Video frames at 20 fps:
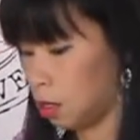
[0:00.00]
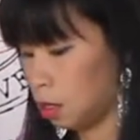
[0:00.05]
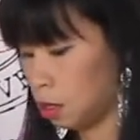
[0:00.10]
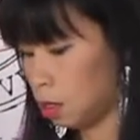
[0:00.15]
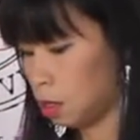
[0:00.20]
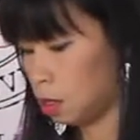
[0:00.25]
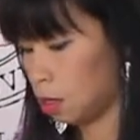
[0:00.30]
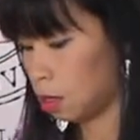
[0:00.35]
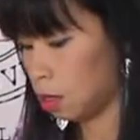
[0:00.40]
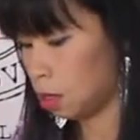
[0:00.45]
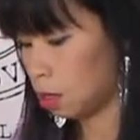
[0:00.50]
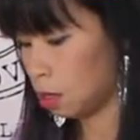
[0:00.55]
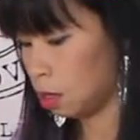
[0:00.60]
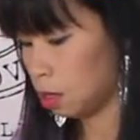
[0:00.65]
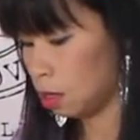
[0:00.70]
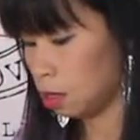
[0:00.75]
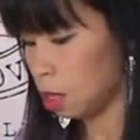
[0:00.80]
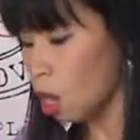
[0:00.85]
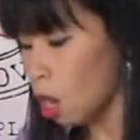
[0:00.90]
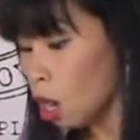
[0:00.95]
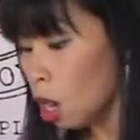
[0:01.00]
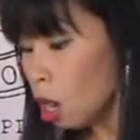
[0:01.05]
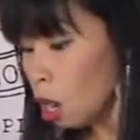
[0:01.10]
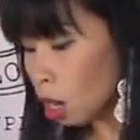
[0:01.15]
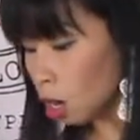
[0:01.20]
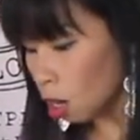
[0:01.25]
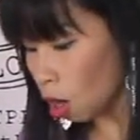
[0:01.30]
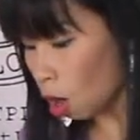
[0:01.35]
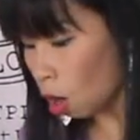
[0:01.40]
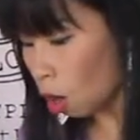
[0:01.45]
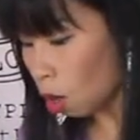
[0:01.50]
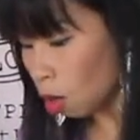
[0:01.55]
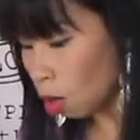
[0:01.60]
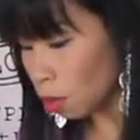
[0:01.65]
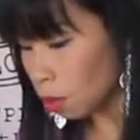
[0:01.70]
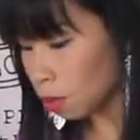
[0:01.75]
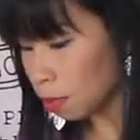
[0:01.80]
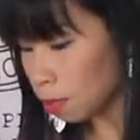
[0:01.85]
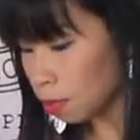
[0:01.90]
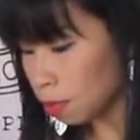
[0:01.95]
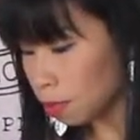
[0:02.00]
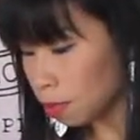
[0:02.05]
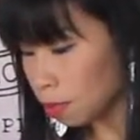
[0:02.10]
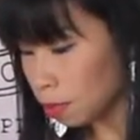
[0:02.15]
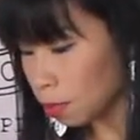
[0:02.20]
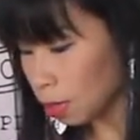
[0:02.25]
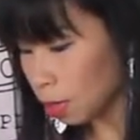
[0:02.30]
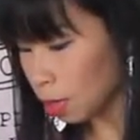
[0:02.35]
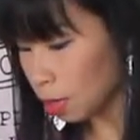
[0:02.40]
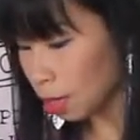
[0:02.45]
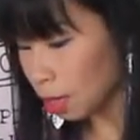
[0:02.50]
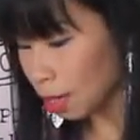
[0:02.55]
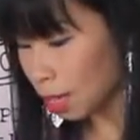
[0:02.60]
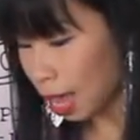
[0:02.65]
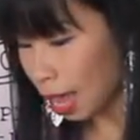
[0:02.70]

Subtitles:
The person shown says nothing.